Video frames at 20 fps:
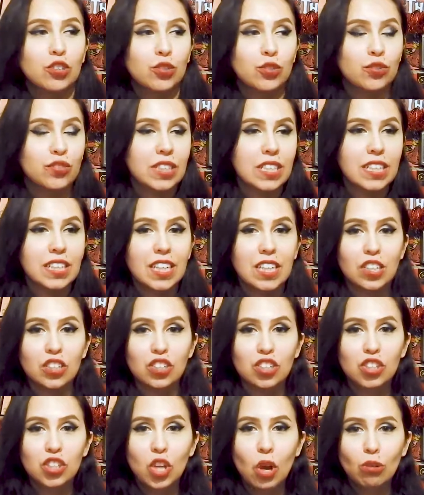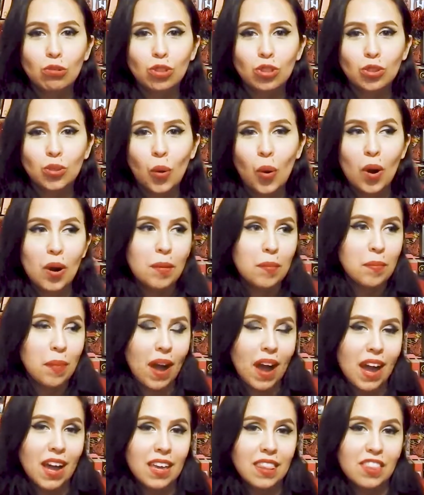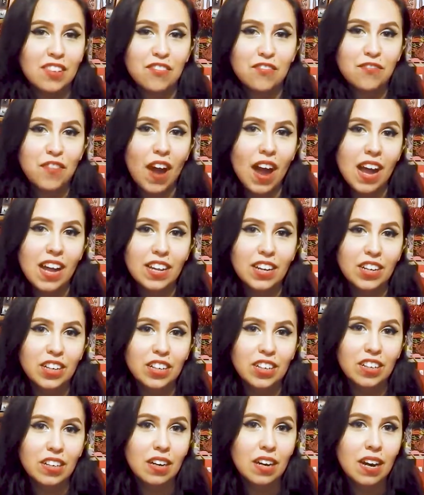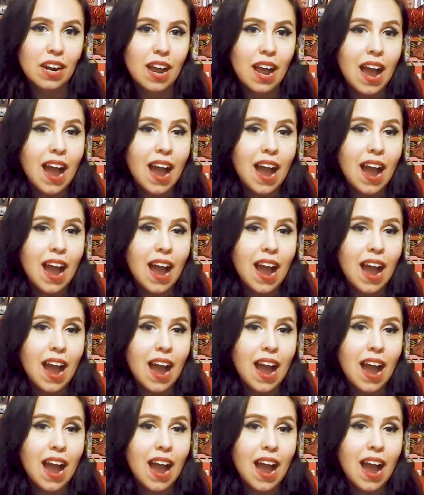to read in a snowstorm by the fire.